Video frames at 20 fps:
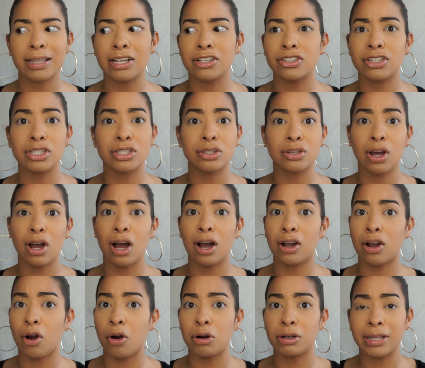That's just
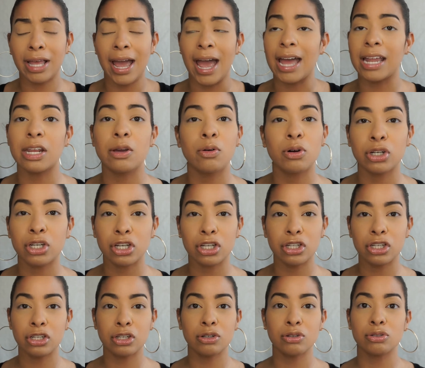a code that anyone
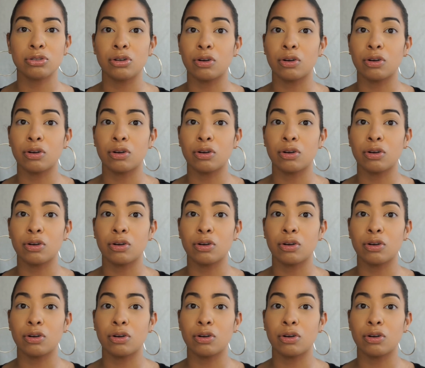can use.